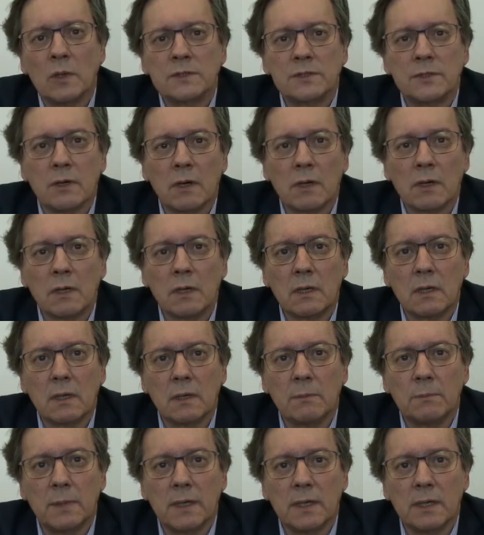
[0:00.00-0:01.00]
talk
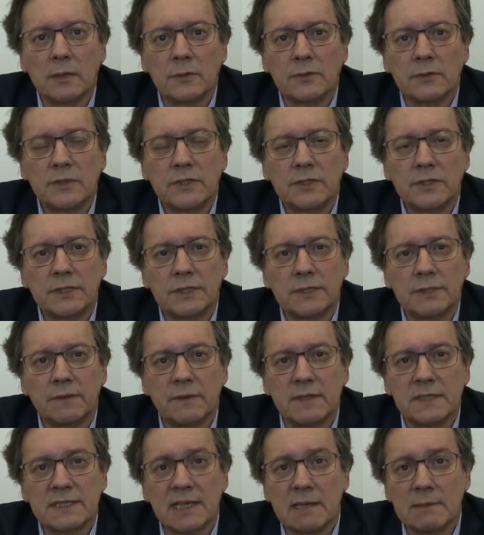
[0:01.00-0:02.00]
about
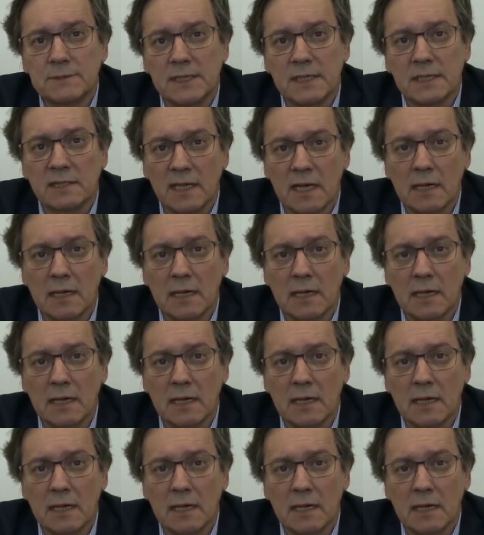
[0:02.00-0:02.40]
the subject